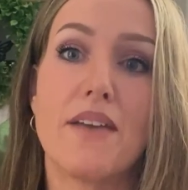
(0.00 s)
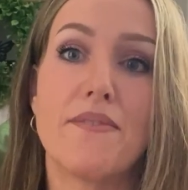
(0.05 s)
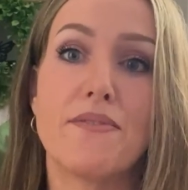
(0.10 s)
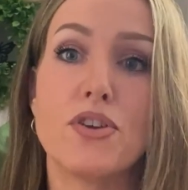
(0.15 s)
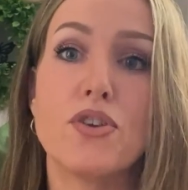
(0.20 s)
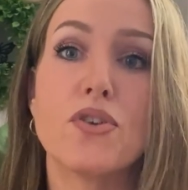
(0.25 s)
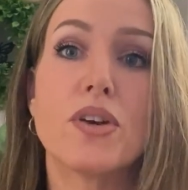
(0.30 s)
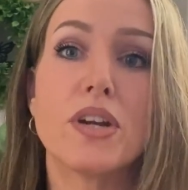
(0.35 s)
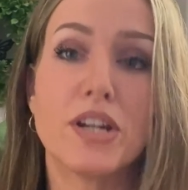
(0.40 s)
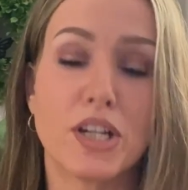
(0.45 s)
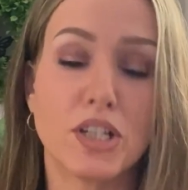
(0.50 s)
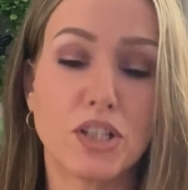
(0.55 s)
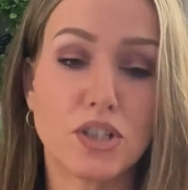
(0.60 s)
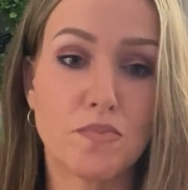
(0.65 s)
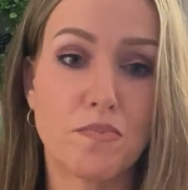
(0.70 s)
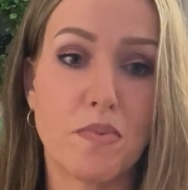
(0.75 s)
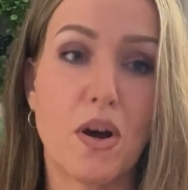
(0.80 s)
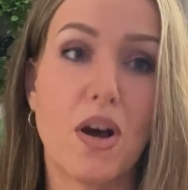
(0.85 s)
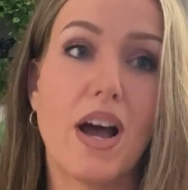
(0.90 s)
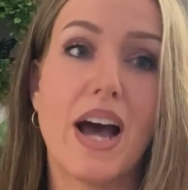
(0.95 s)
If you can,
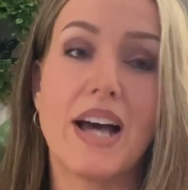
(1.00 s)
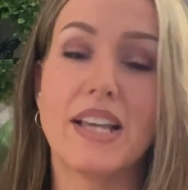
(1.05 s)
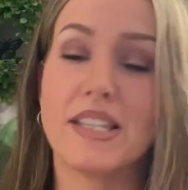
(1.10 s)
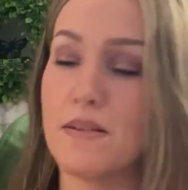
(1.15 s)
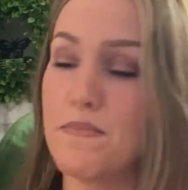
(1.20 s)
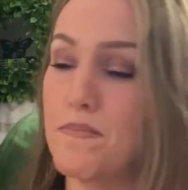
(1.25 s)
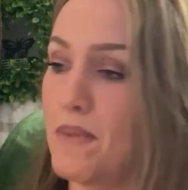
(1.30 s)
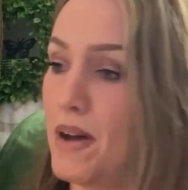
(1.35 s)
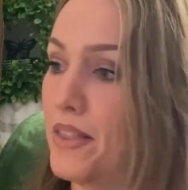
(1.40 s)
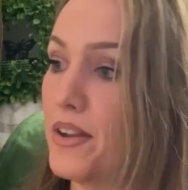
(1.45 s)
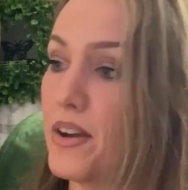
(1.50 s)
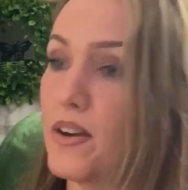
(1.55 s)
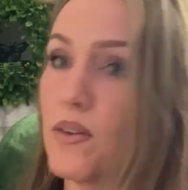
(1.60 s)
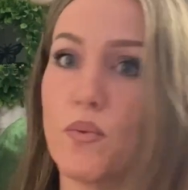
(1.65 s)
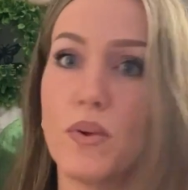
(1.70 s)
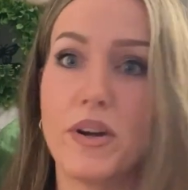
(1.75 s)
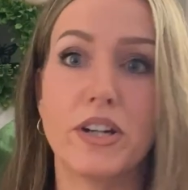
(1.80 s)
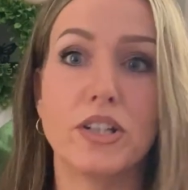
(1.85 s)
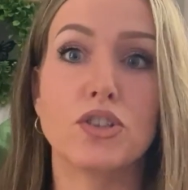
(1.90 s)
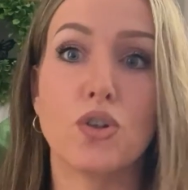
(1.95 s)
as a mother
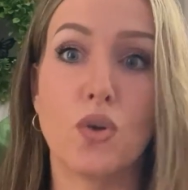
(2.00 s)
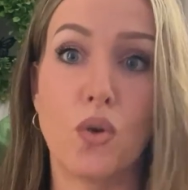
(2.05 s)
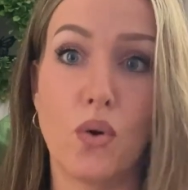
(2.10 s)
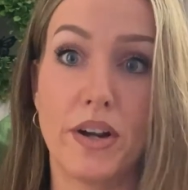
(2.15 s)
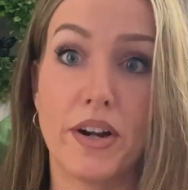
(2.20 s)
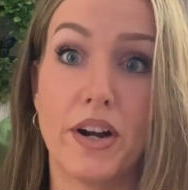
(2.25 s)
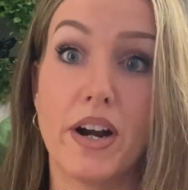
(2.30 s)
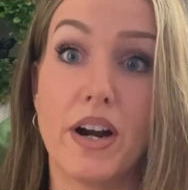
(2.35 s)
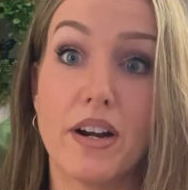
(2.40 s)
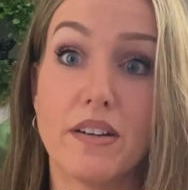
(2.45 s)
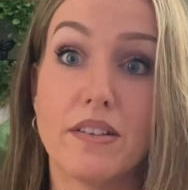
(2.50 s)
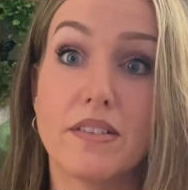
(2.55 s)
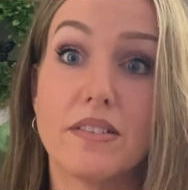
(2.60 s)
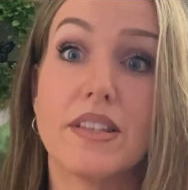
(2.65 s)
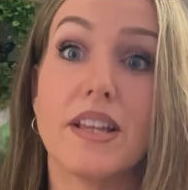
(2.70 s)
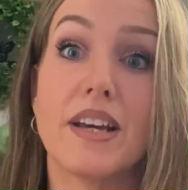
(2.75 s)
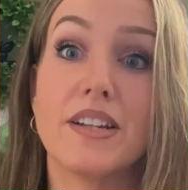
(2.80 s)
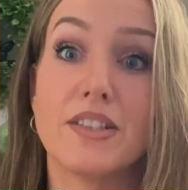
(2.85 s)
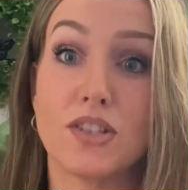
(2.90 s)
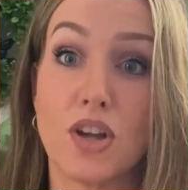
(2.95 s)
with a daughter
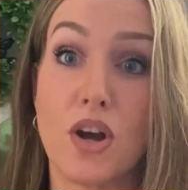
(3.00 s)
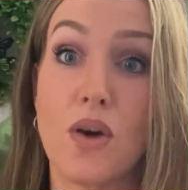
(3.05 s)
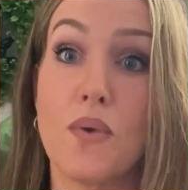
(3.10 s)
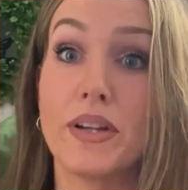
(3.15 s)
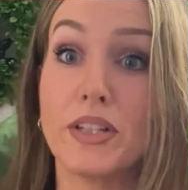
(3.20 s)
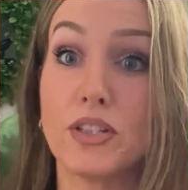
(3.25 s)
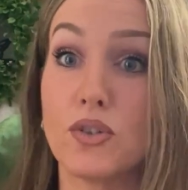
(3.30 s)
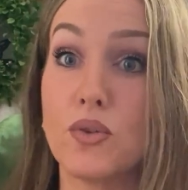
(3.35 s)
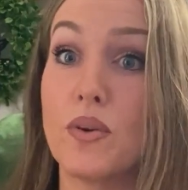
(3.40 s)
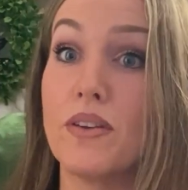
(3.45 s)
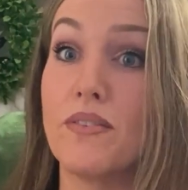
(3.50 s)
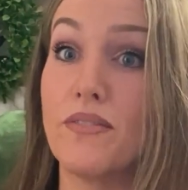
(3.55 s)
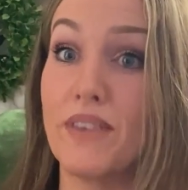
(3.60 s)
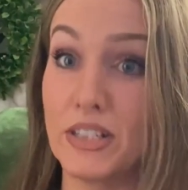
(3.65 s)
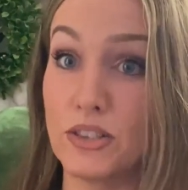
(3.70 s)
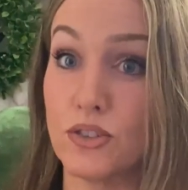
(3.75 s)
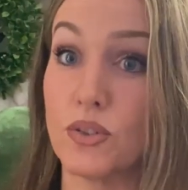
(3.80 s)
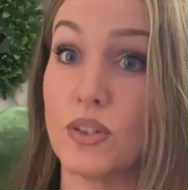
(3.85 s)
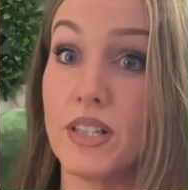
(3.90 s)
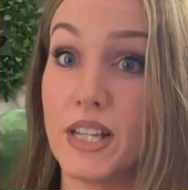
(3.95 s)
that is going to
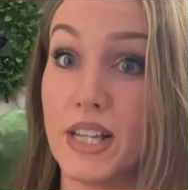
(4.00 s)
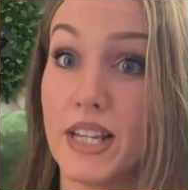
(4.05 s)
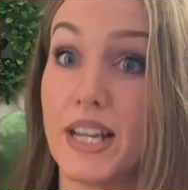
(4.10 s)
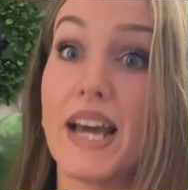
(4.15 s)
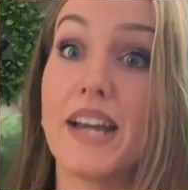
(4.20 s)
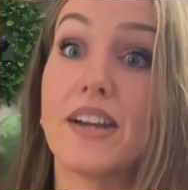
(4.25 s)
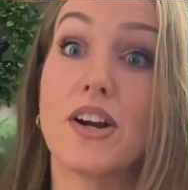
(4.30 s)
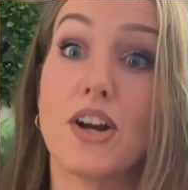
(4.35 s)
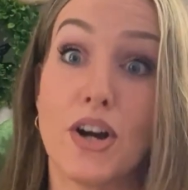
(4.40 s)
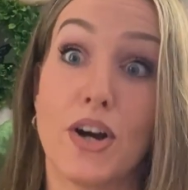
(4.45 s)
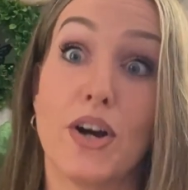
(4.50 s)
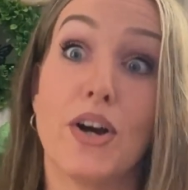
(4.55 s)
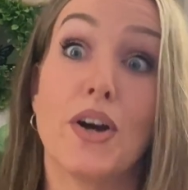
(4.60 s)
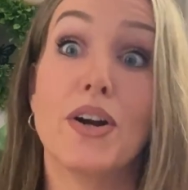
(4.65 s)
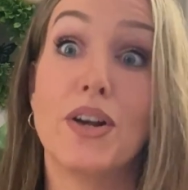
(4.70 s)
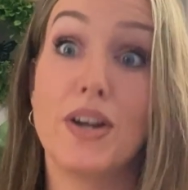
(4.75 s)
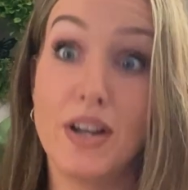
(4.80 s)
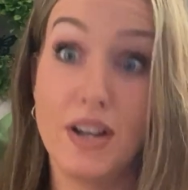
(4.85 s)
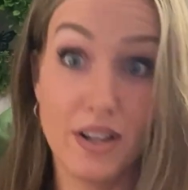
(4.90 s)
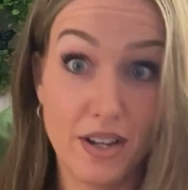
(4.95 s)
eventually get
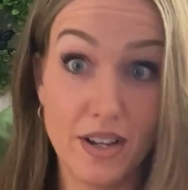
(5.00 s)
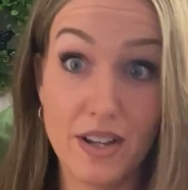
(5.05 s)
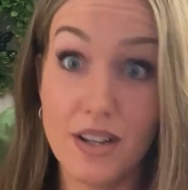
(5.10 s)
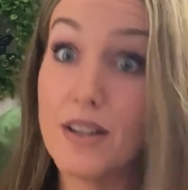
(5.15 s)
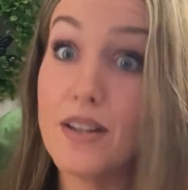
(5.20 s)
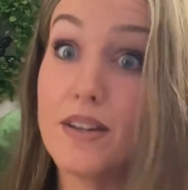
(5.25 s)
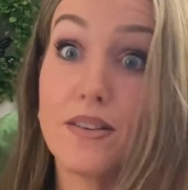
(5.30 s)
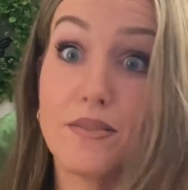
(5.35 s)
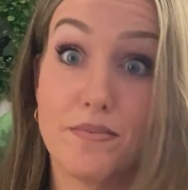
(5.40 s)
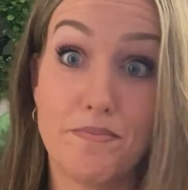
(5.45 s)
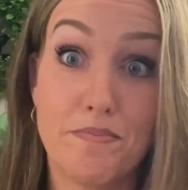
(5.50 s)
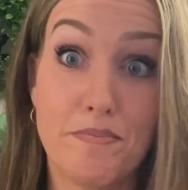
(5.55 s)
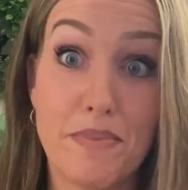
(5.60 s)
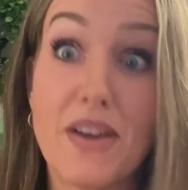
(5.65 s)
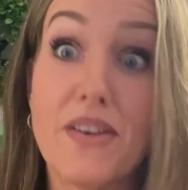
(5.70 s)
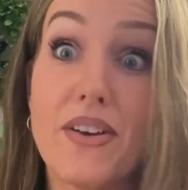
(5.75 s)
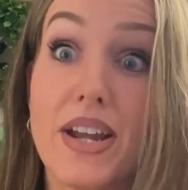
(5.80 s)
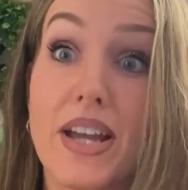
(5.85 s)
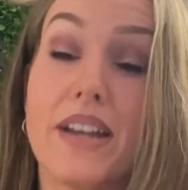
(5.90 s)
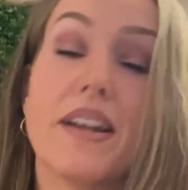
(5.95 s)
her
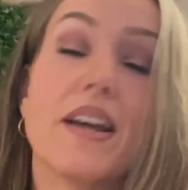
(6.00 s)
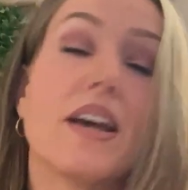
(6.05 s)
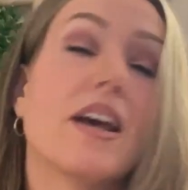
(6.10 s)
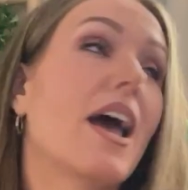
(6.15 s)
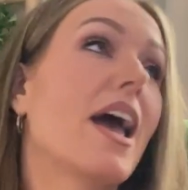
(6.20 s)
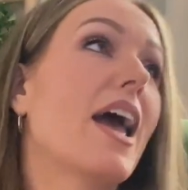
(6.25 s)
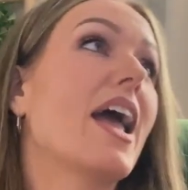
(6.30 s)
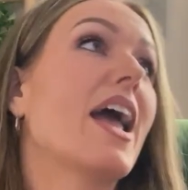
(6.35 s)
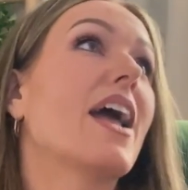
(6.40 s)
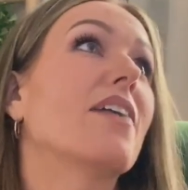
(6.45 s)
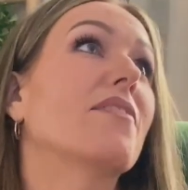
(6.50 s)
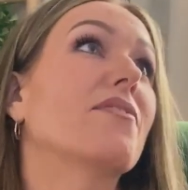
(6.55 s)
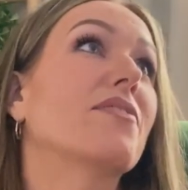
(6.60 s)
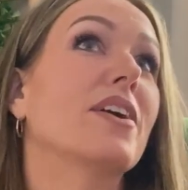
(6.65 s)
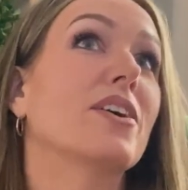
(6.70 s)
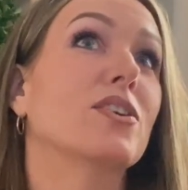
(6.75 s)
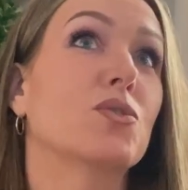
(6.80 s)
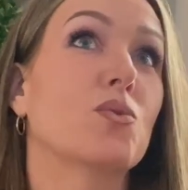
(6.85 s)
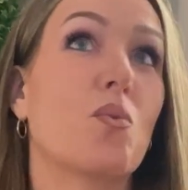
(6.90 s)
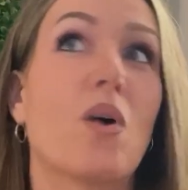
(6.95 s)
period, if
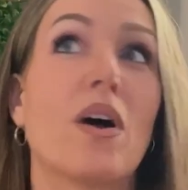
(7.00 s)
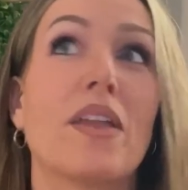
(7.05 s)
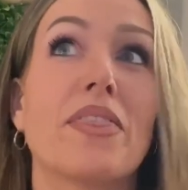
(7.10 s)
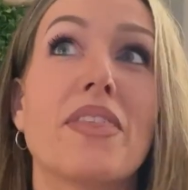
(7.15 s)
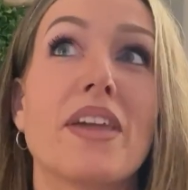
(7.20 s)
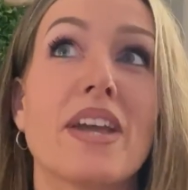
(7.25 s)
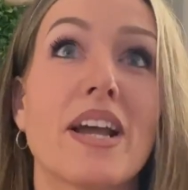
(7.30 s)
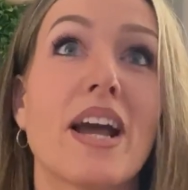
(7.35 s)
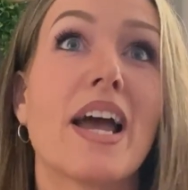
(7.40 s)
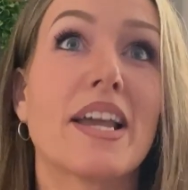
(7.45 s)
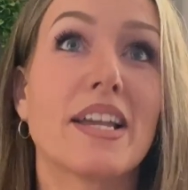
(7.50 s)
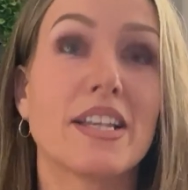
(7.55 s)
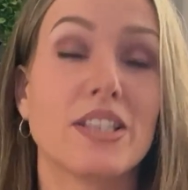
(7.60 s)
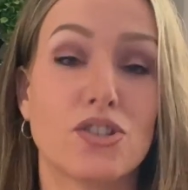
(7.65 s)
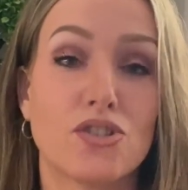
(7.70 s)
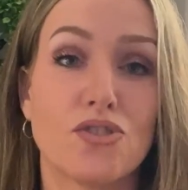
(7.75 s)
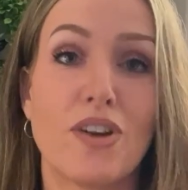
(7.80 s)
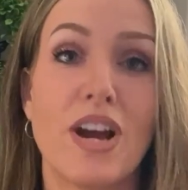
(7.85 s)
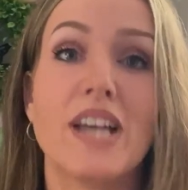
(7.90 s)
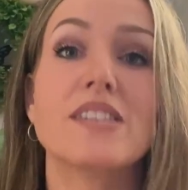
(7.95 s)
there's one thing I can
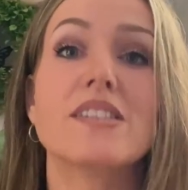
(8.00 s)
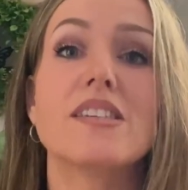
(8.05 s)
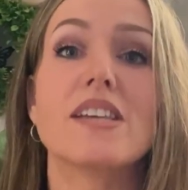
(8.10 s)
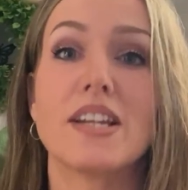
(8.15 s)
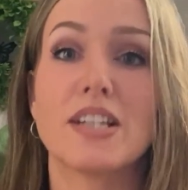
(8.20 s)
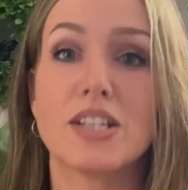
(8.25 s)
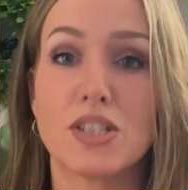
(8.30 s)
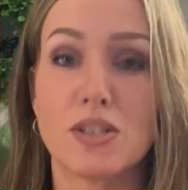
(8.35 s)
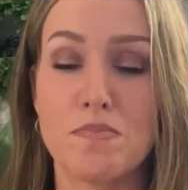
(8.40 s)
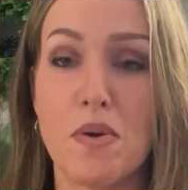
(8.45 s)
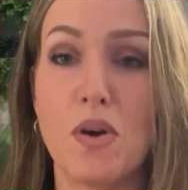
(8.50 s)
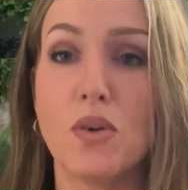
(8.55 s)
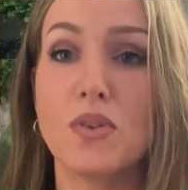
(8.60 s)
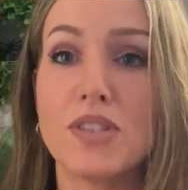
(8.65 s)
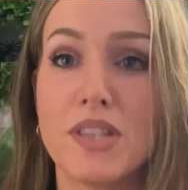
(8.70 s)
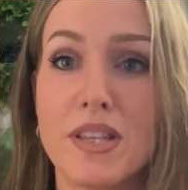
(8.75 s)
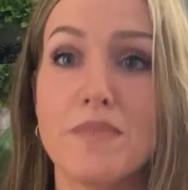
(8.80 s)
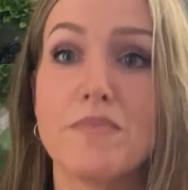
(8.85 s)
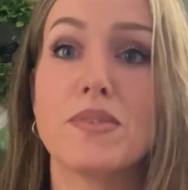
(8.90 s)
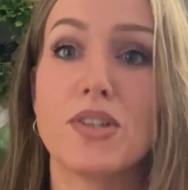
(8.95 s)
stress,
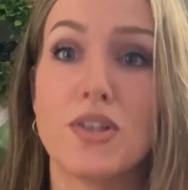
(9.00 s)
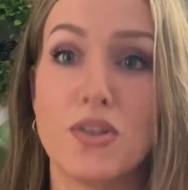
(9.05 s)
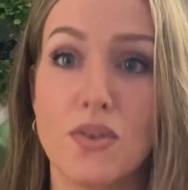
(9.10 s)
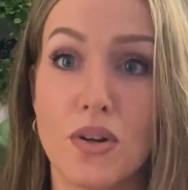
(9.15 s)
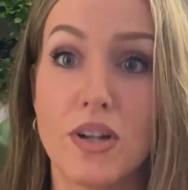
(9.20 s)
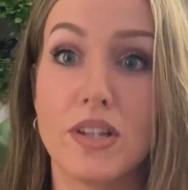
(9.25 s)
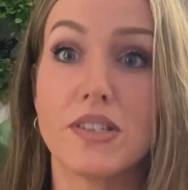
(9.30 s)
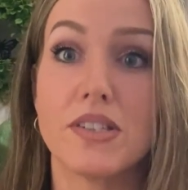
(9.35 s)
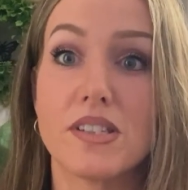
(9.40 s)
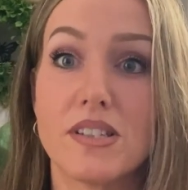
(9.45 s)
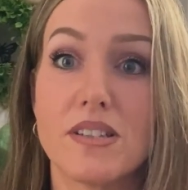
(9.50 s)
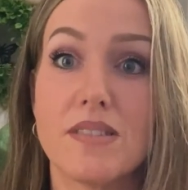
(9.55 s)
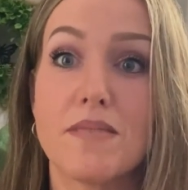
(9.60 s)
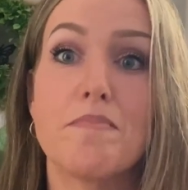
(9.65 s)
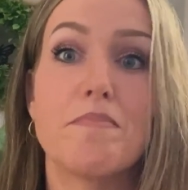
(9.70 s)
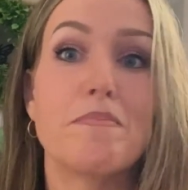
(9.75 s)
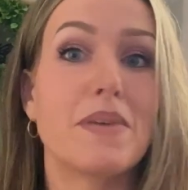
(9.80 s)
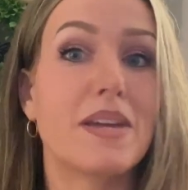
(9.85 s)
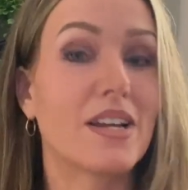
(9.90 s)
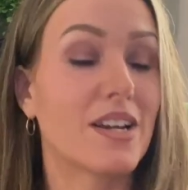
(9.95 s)
expose them to yours.
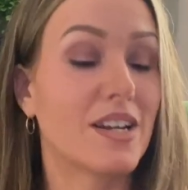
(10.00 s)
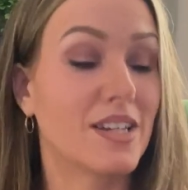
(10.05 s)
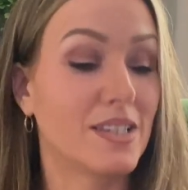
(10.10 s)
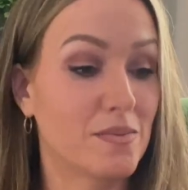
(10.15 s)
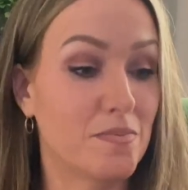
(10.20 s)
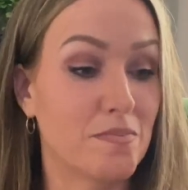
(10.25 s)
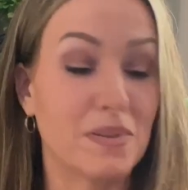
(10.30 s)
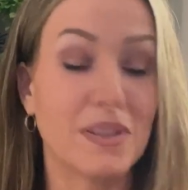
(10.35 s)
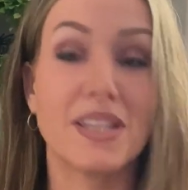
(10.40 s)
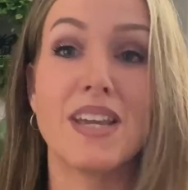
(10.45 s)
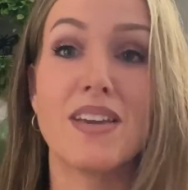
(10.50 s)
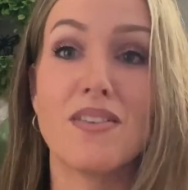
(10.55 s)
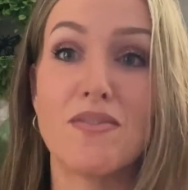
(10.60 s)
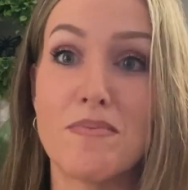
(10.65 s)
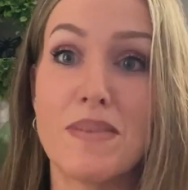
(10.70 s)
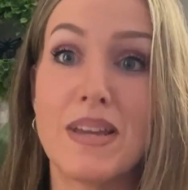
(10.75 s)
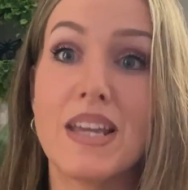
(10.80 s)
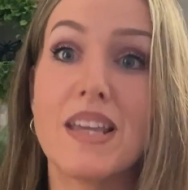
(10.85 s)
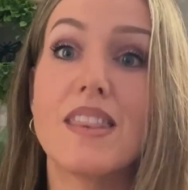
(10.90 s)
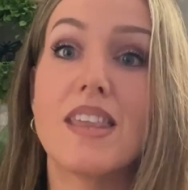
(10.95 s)
Because believe
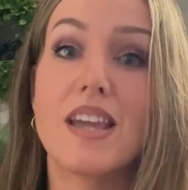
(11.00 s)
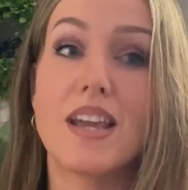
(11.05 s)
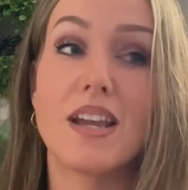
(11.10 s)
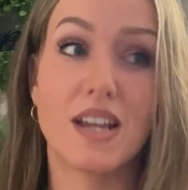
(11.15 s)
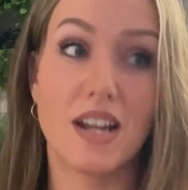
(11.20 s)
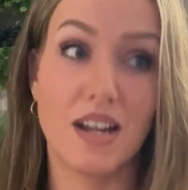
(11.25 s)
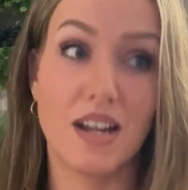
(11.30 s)
me,